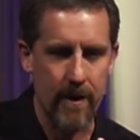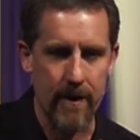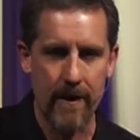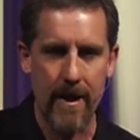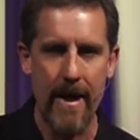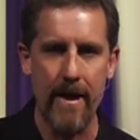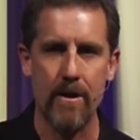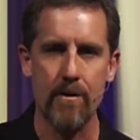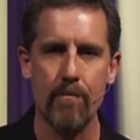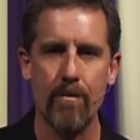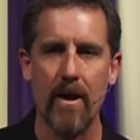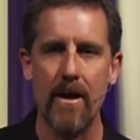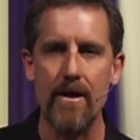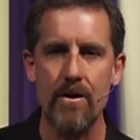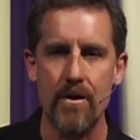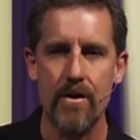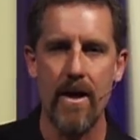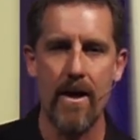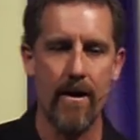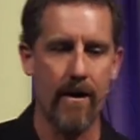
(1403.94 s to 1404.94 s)
that takes
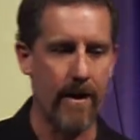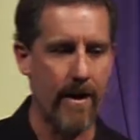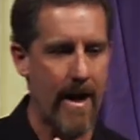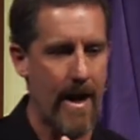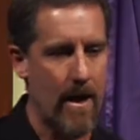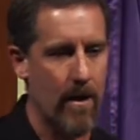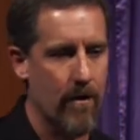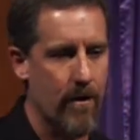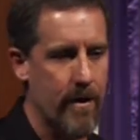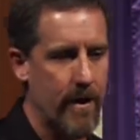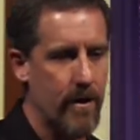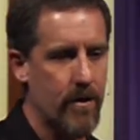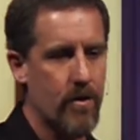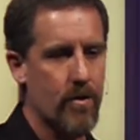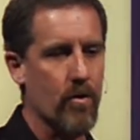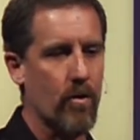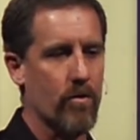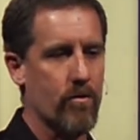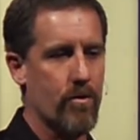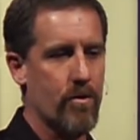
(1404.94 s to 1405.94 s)
place there and how these
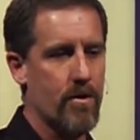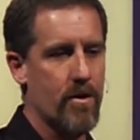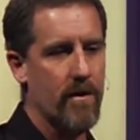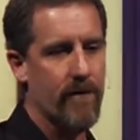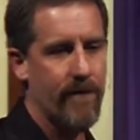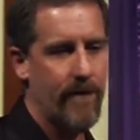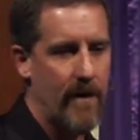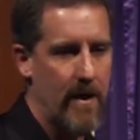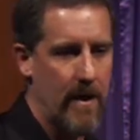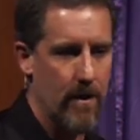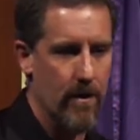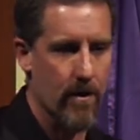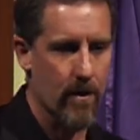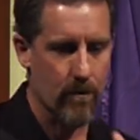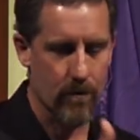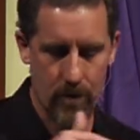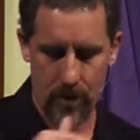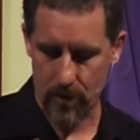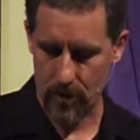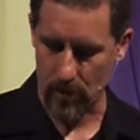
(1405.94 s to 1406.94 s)
soldiers defeat
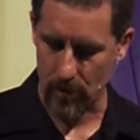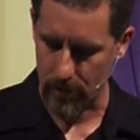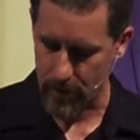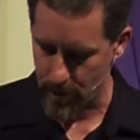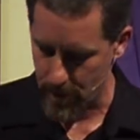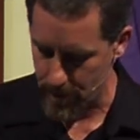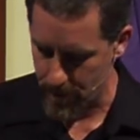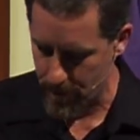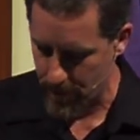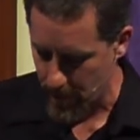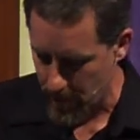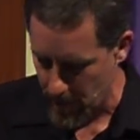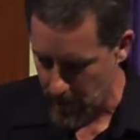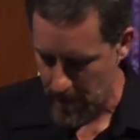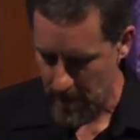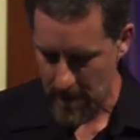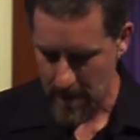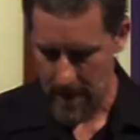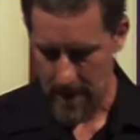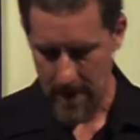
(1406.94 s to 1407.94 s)
those soldiers.
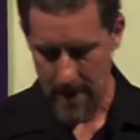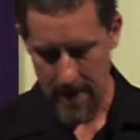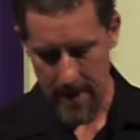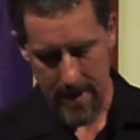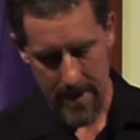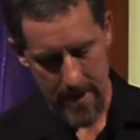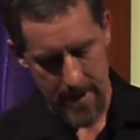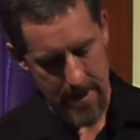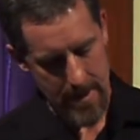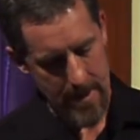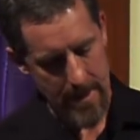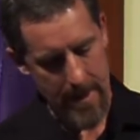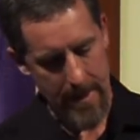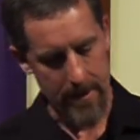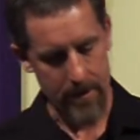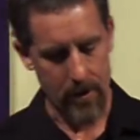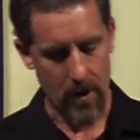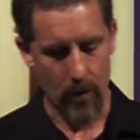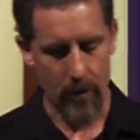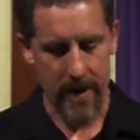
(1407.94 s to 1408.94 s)

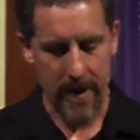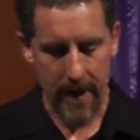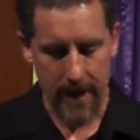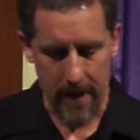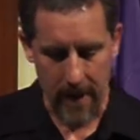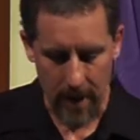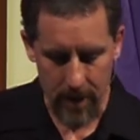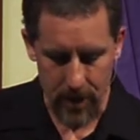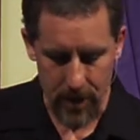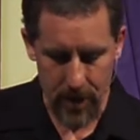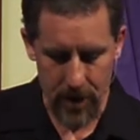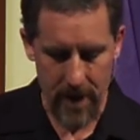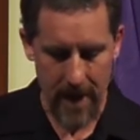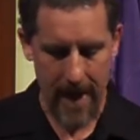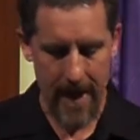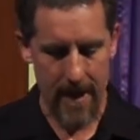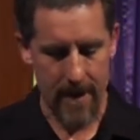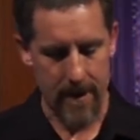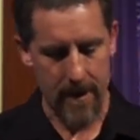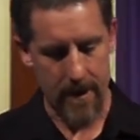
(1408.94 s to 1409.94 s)
And so we need to
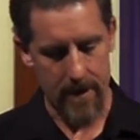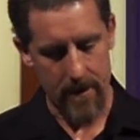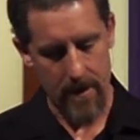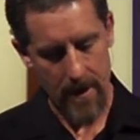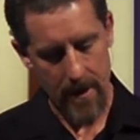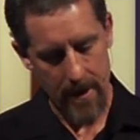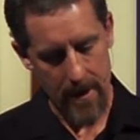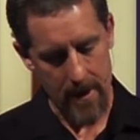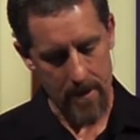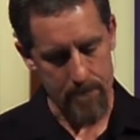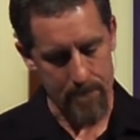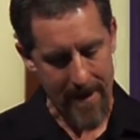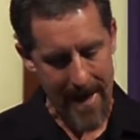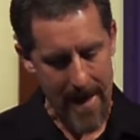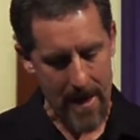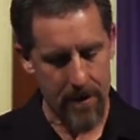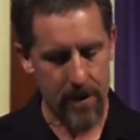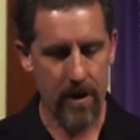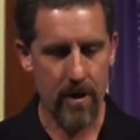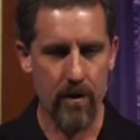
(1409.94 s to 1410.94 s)
understand that in
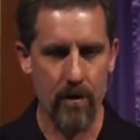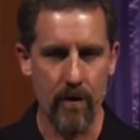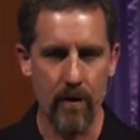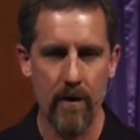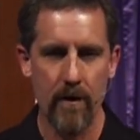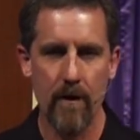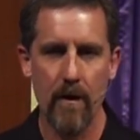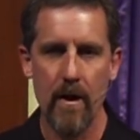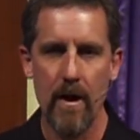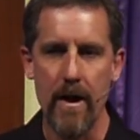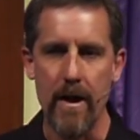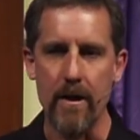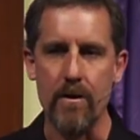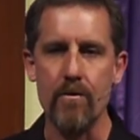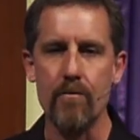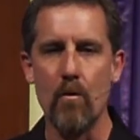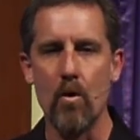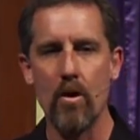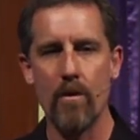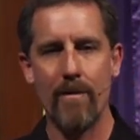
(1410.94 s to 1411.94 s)
Matthew,
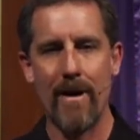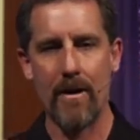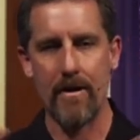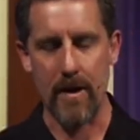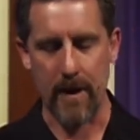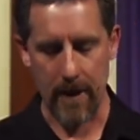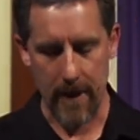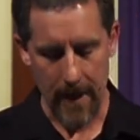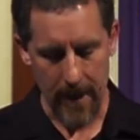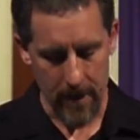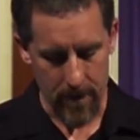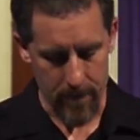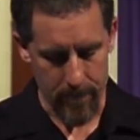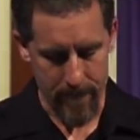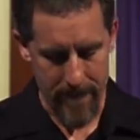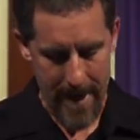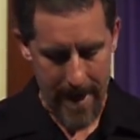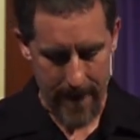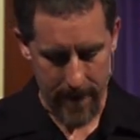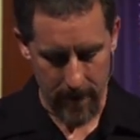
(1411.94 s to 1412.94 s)
it's more about the
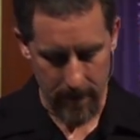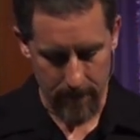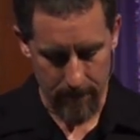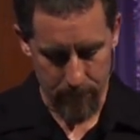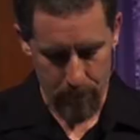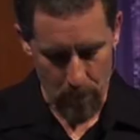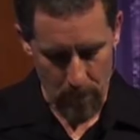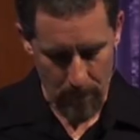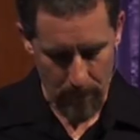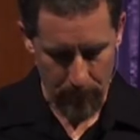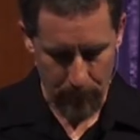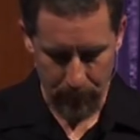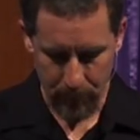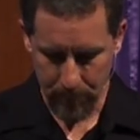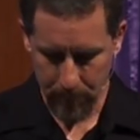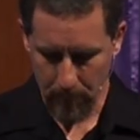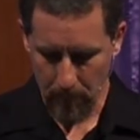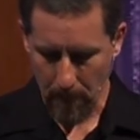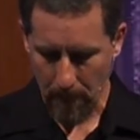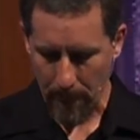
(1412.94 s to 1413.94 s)
kingdom battle.
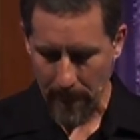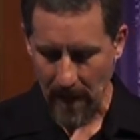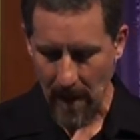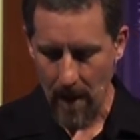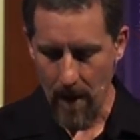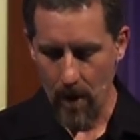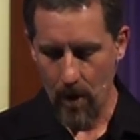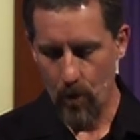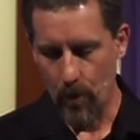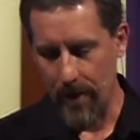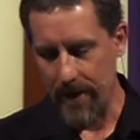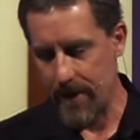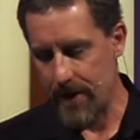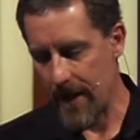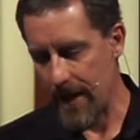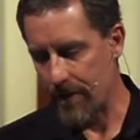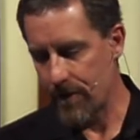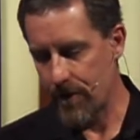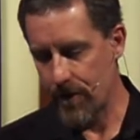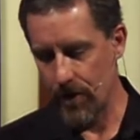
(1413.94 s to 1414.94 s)
We
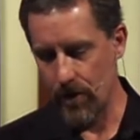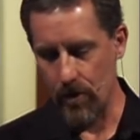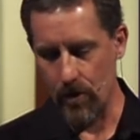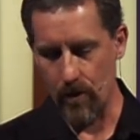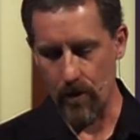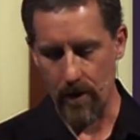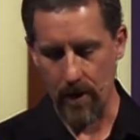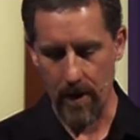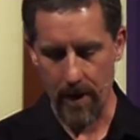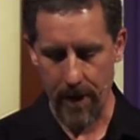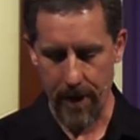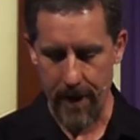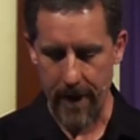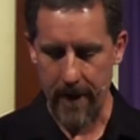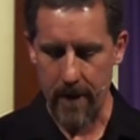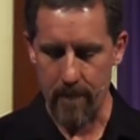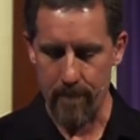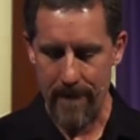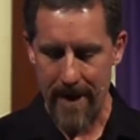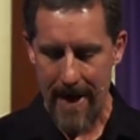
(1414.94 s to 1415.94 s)
tend to
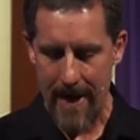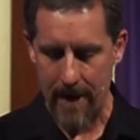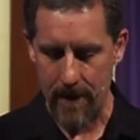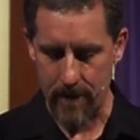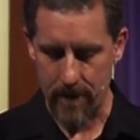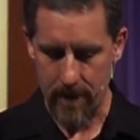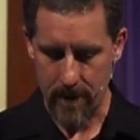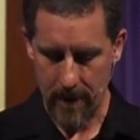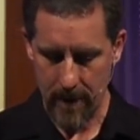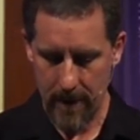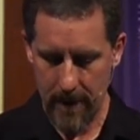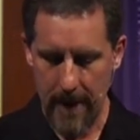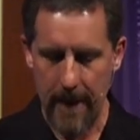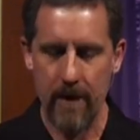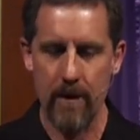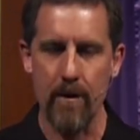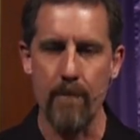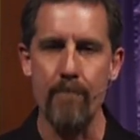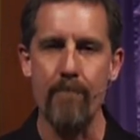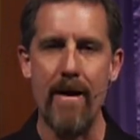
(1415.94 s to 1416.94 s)
think about
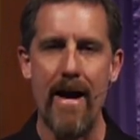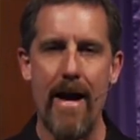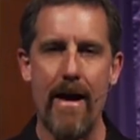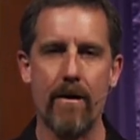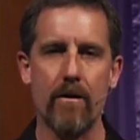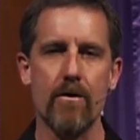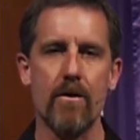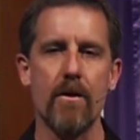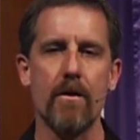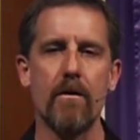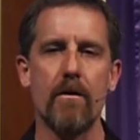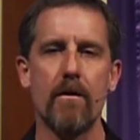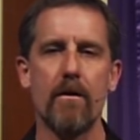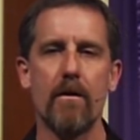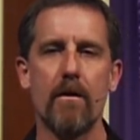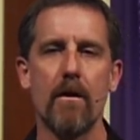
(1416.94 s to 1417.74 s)
kingdom battles, and